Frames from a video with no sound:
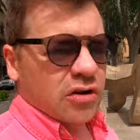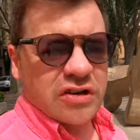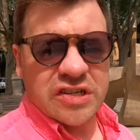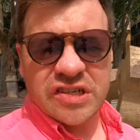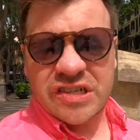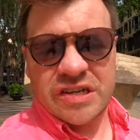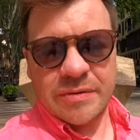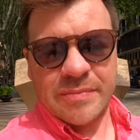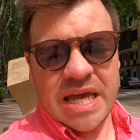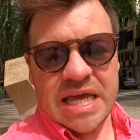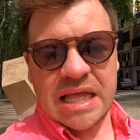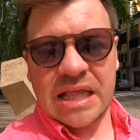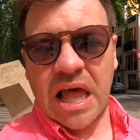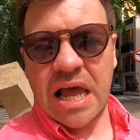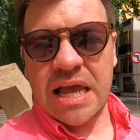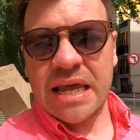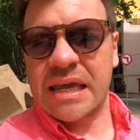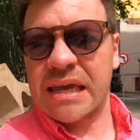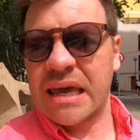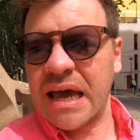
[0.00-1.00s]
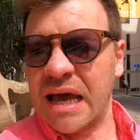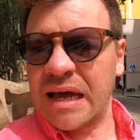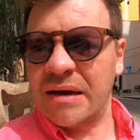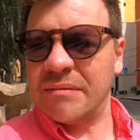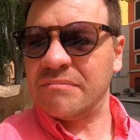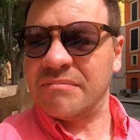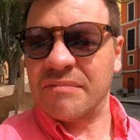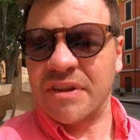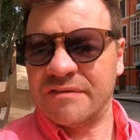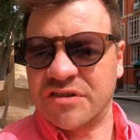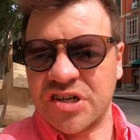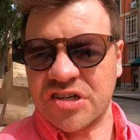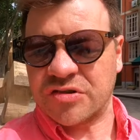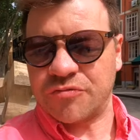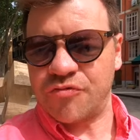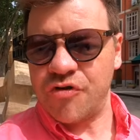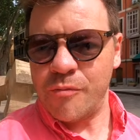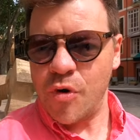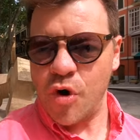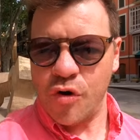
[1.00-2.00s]
looks to me like um, they've
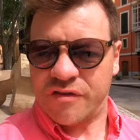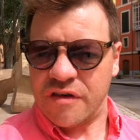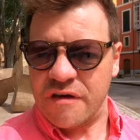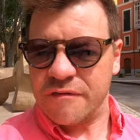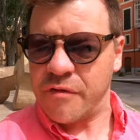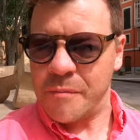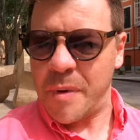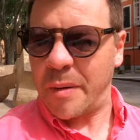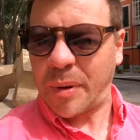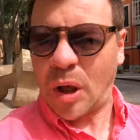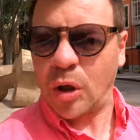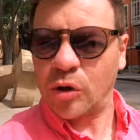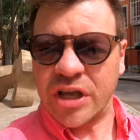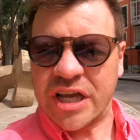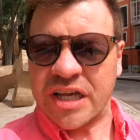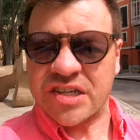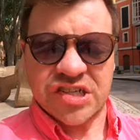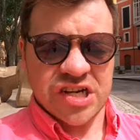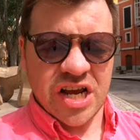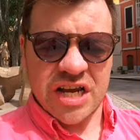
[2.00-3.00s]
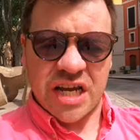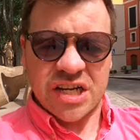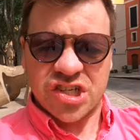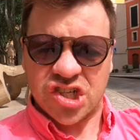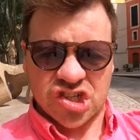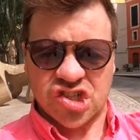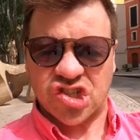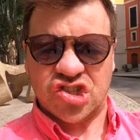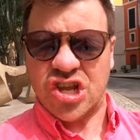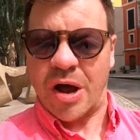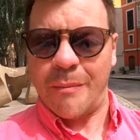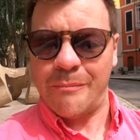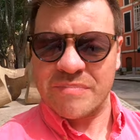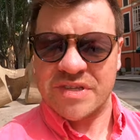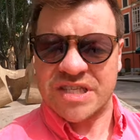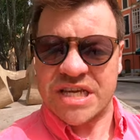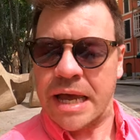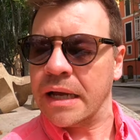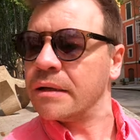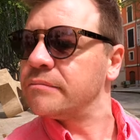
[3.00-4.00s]
just removed it from a building site and just
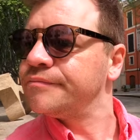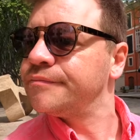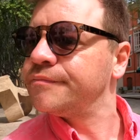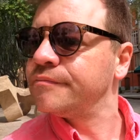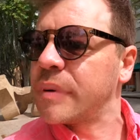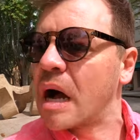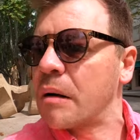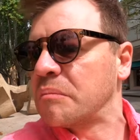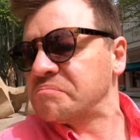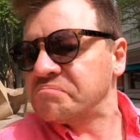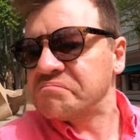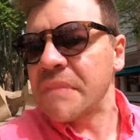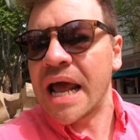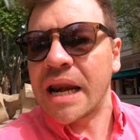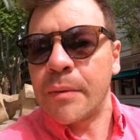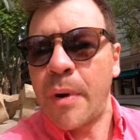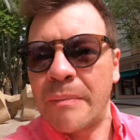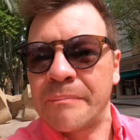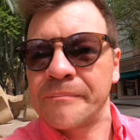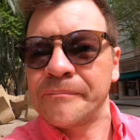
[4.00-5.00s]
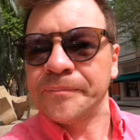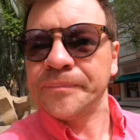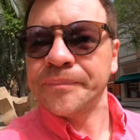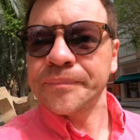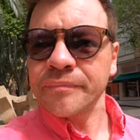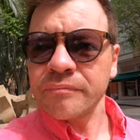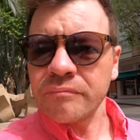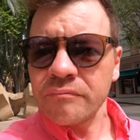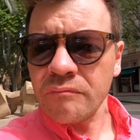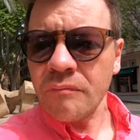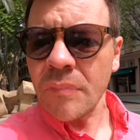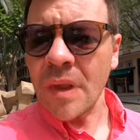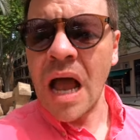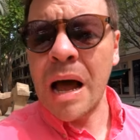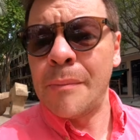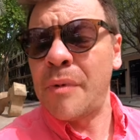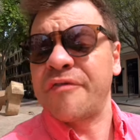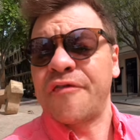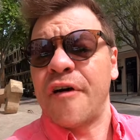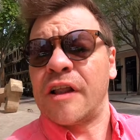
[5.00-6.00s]
dumped it. But anyway,
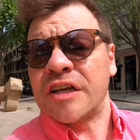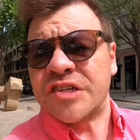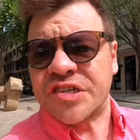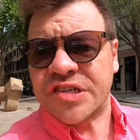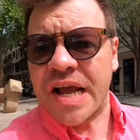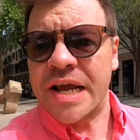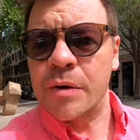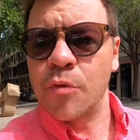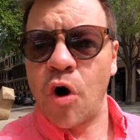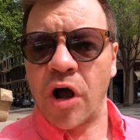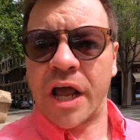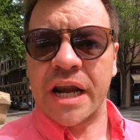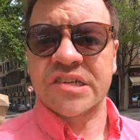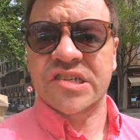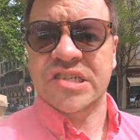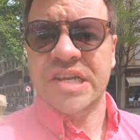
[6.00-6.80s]
I'm a Philistine, what can I